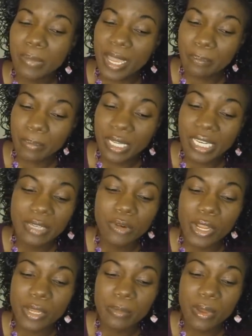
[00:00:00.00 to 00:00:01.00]
By a pulley
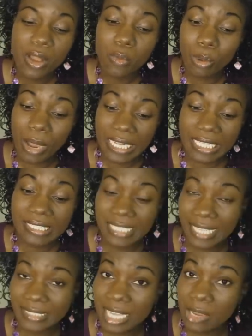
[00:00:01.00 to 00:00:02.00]
rope, wine is
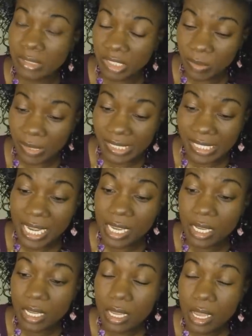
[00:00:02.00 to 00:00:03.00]
let down into a
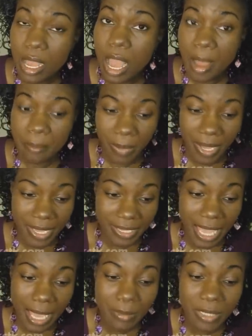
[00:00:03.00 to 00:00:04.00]
cellar, and by a
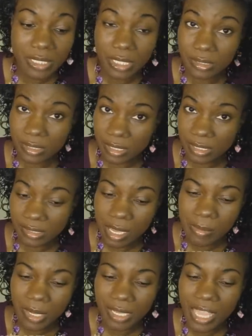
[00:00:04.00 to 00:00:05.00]
gammon into the
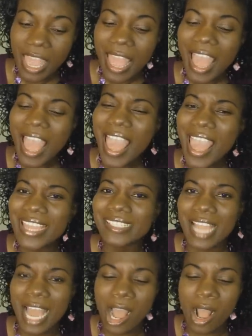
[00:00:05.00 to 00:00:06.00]
stomach. Hey,
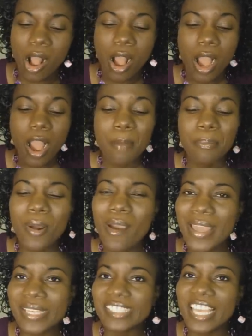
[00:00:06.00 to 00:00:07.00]
now,
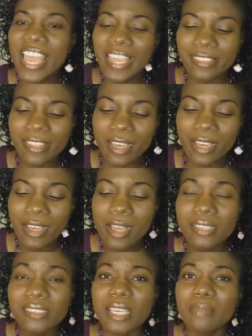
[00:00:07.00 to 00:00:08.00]
boys, hither,
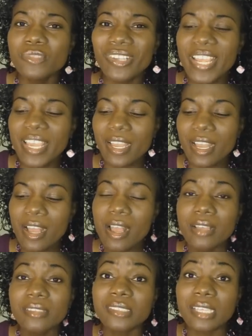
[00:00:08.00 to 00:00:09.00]
some drink,
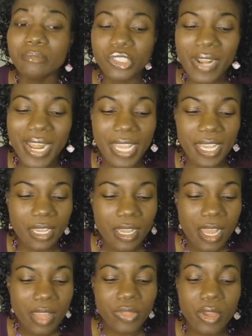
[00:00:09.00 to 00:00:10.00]
some drink.
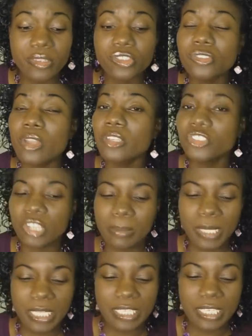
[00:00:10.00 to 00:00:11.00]
There is no
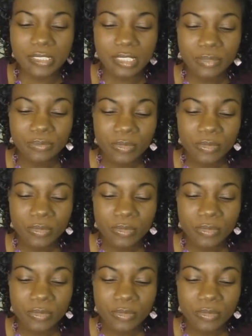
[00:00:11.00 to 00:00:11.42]
trouble in it.